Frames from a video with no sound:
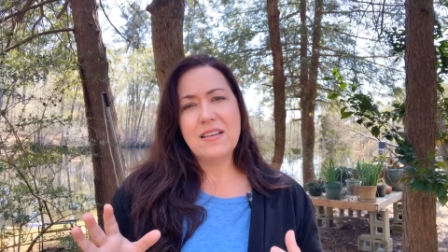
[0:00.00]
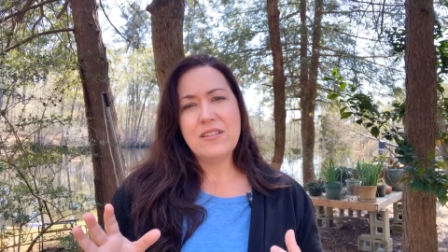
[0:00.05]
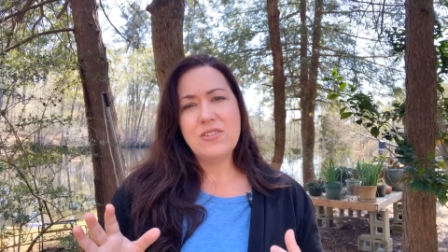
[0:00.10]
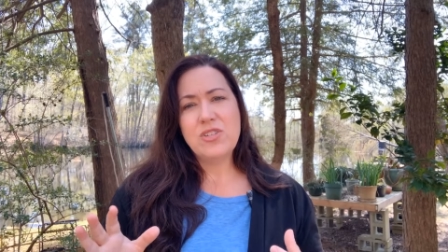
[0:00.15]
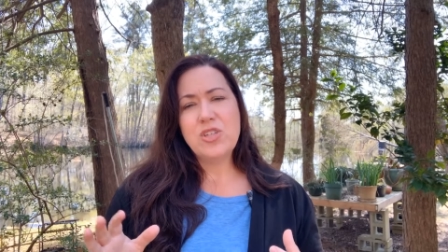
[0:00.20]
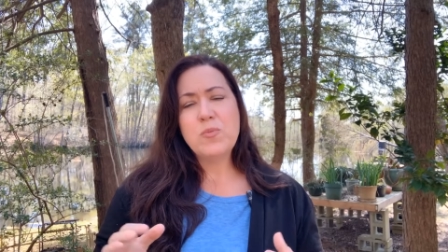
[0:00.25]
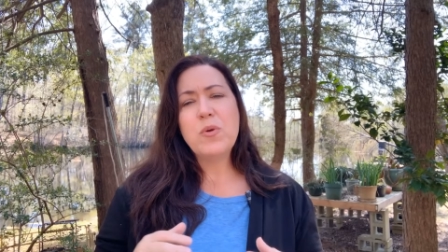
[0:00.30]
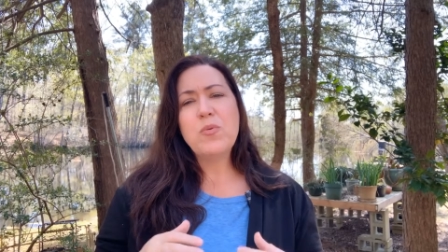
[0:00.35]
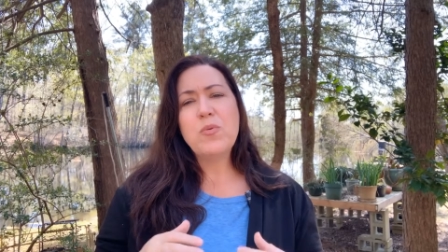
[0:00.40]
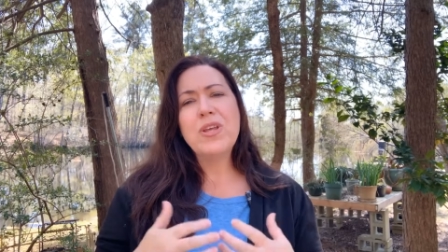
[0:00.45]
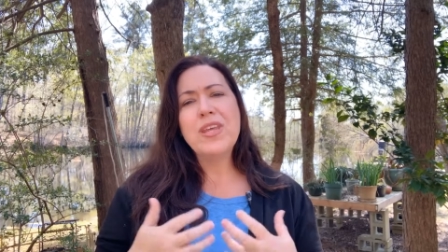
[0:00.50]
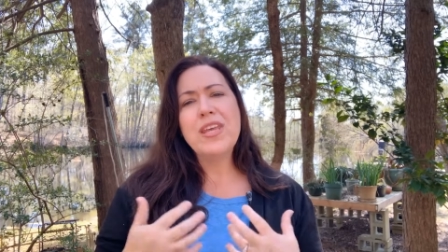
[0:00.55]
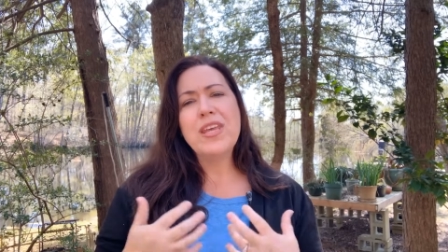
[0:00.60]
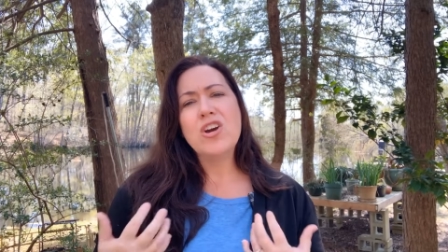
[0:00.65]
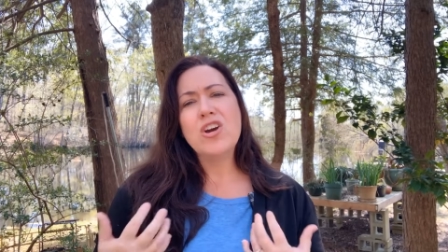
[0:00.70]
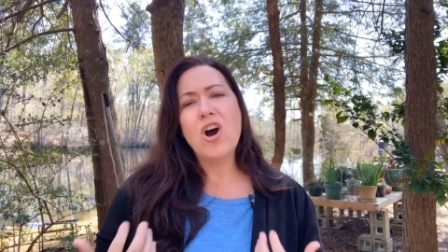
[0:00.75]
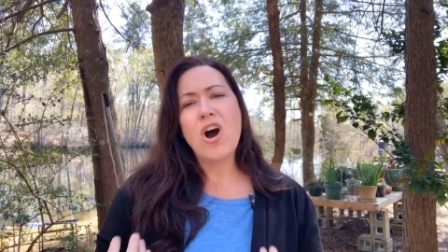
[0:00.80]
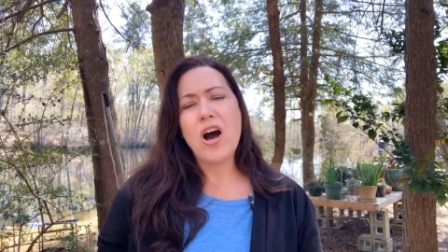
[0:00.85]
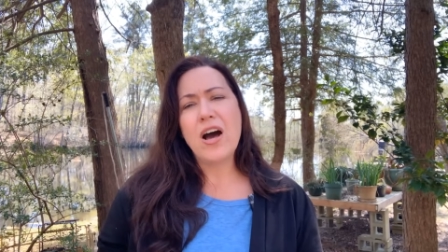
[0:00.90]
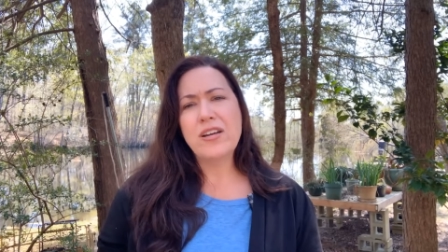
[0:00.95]
Just be really
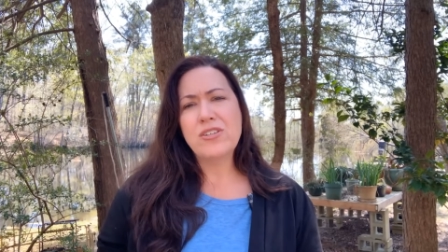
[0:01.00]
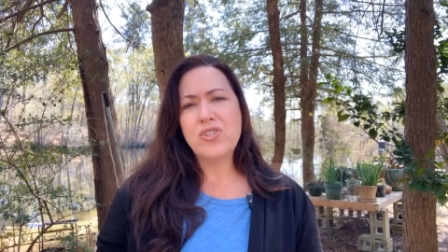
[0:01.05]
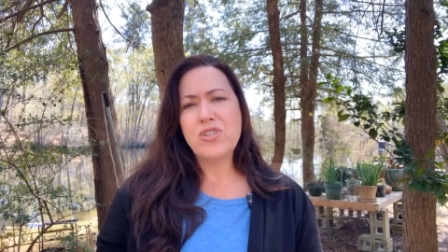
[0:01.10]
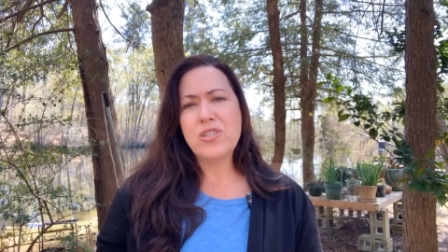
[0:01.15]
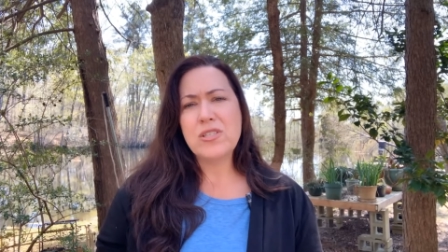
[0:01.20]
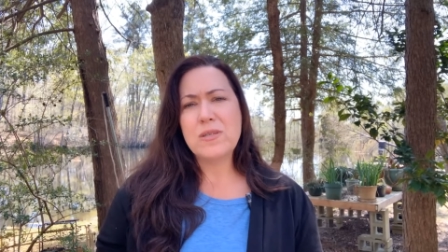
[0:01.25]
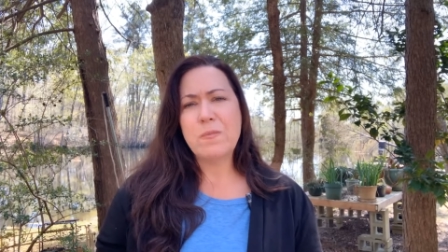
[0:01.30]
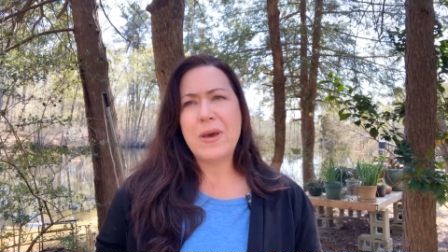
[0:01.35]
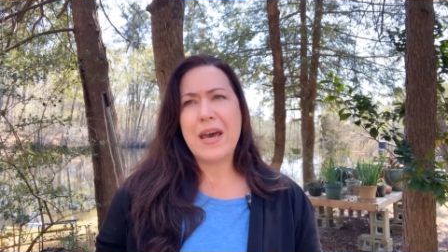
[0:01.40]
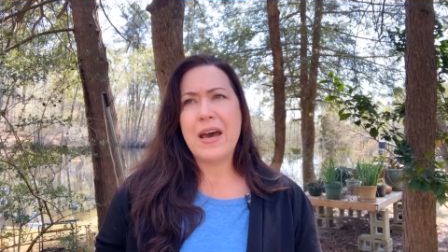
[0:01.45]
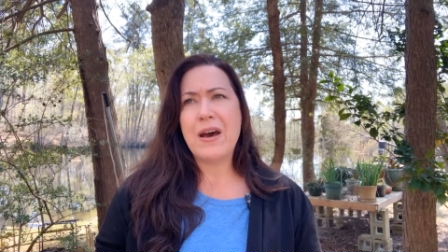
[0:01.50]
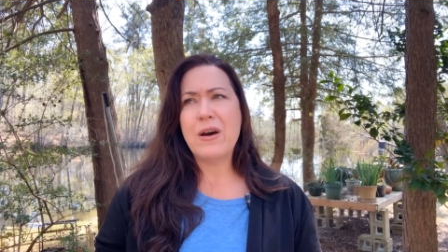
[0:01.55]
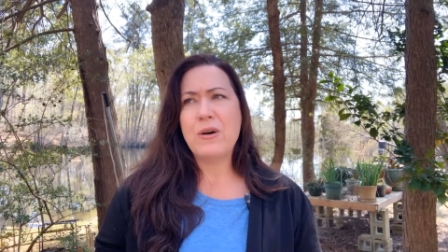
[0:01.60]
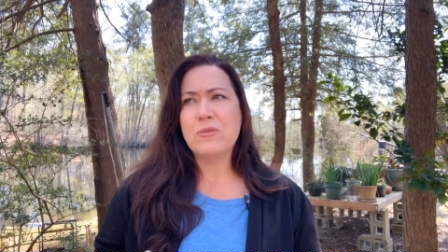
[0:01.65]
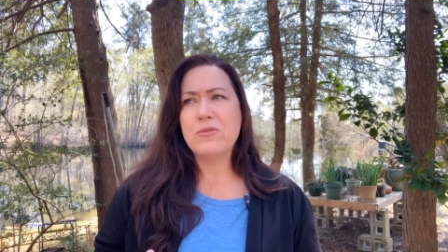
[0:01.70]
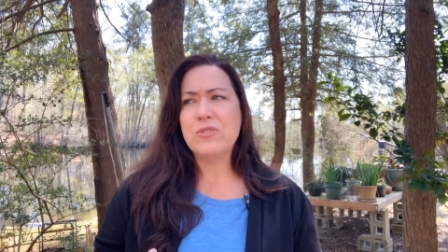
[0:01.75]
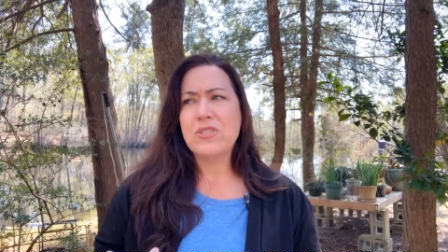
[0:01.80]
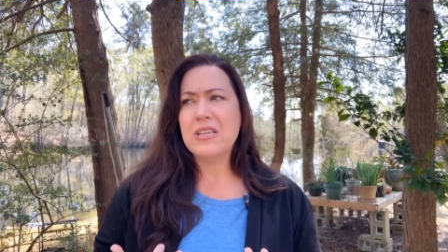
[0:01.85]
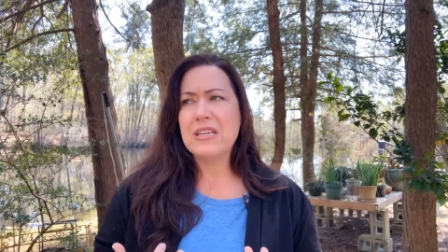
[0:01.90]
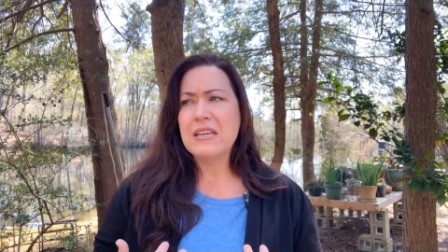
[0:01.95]
cautious
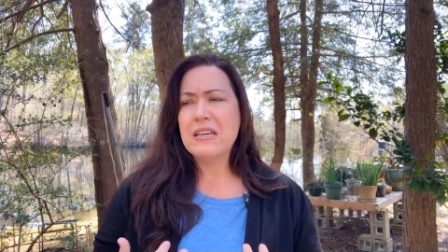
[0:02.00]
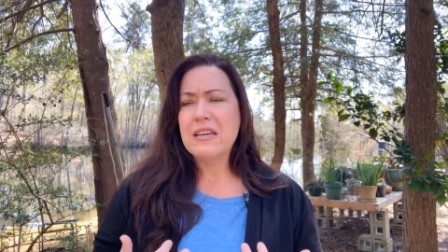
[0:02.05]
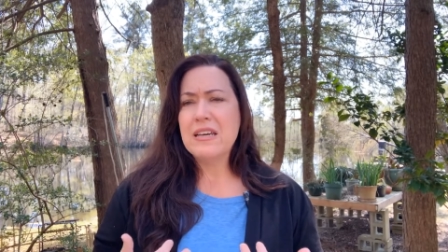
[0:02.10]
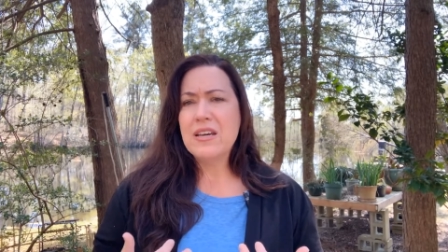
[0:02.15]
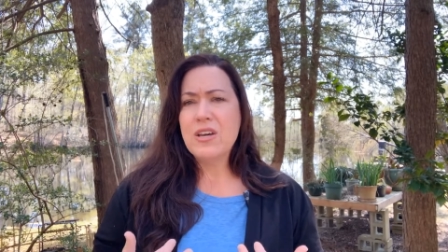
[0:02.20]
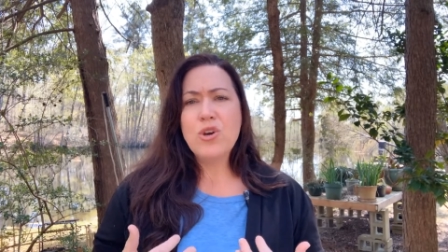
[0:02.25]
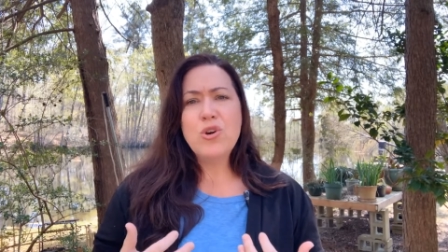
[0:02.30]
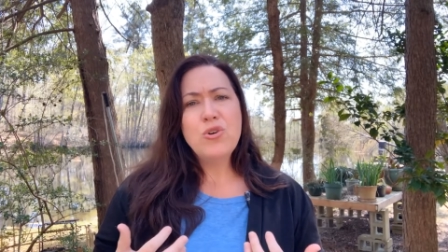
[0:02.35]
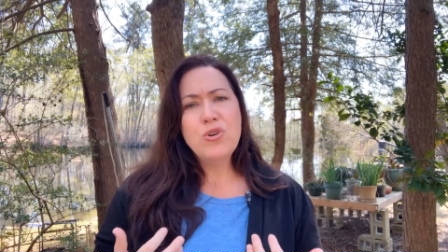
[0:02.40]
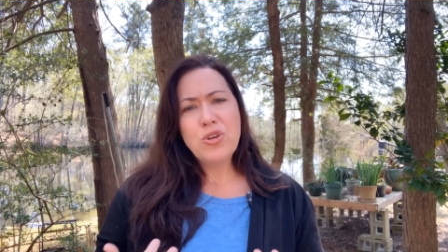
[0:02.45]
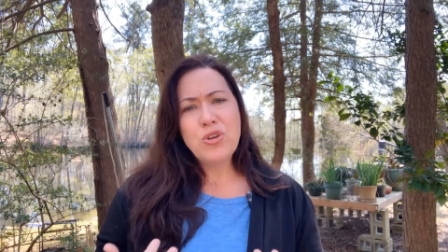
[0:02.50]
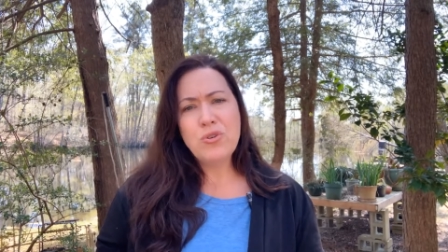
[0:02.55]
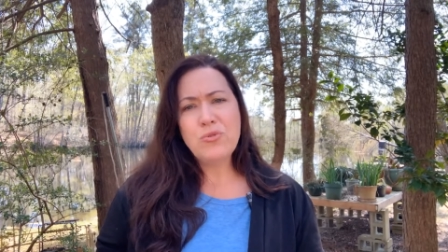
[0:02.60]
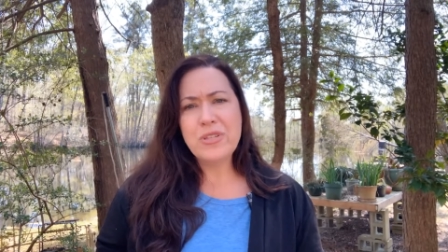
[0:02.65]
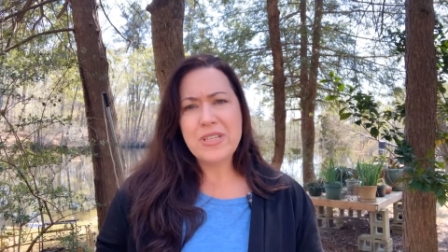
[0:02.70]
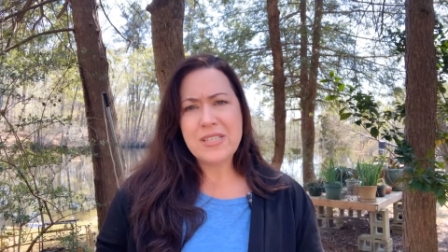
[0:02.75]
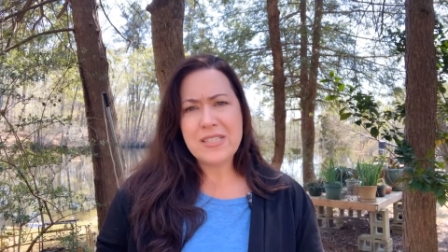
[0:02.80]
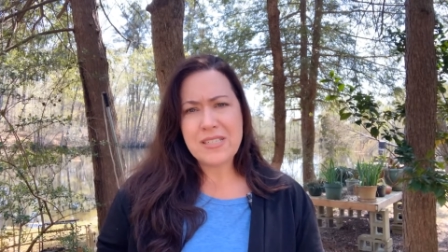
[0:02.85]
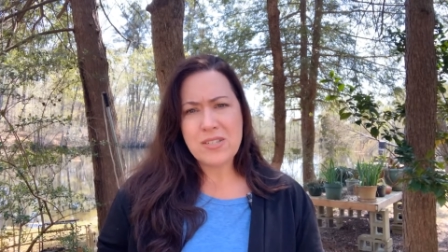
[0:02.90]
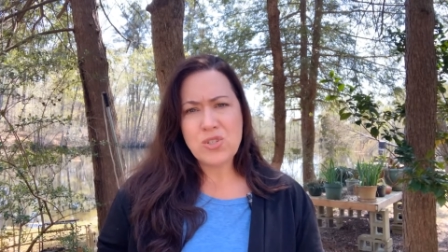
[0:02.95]
about who you
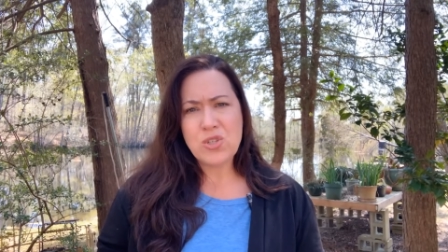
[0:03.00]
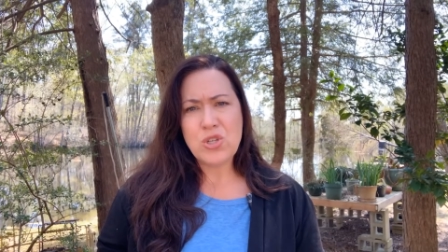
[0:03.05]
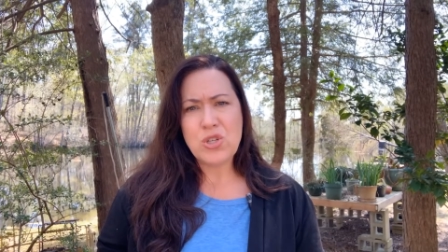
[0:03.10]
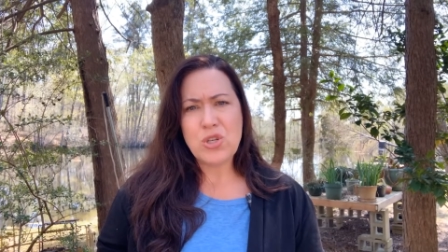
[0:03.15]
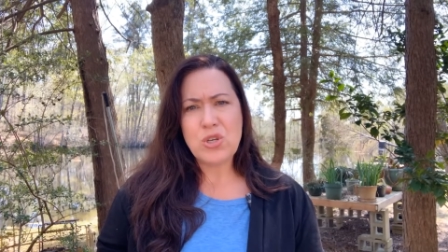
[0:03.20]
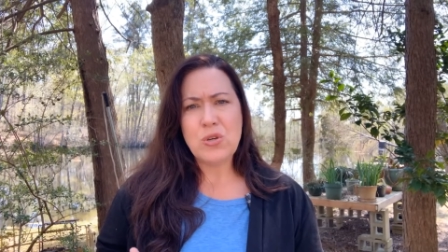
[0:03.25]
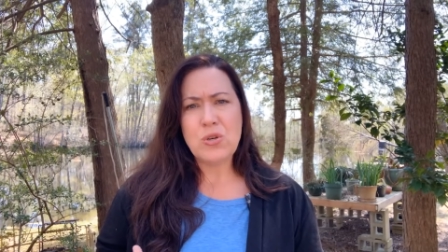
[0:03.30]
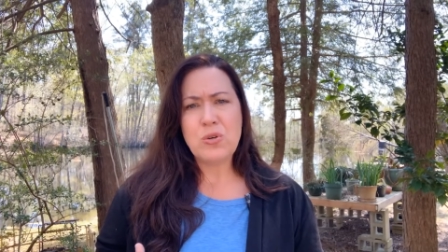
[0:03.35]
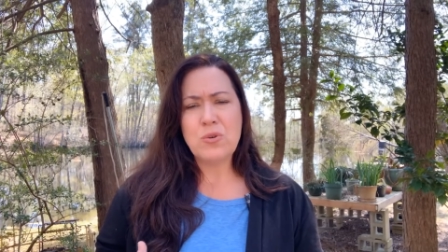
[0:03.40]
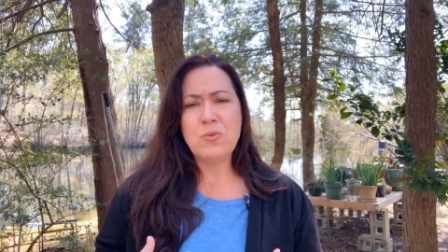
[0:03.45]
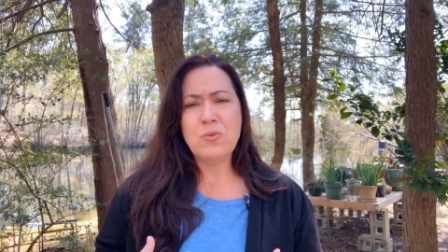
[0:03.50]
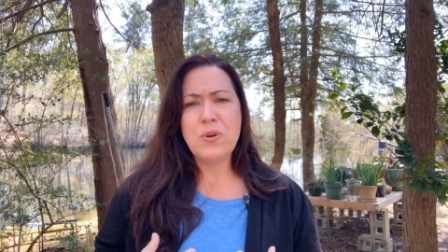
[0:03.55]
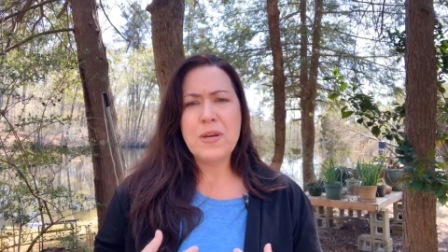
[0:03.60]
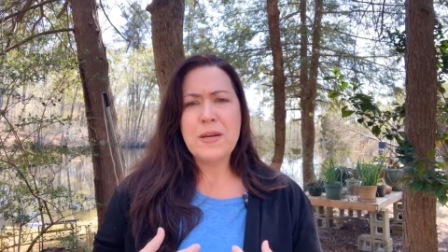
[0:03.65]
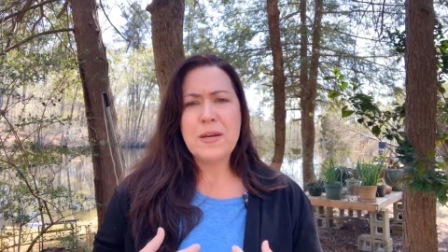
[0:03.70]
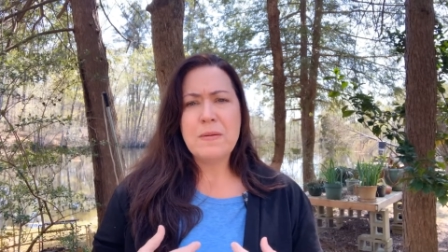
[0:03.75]
listen to.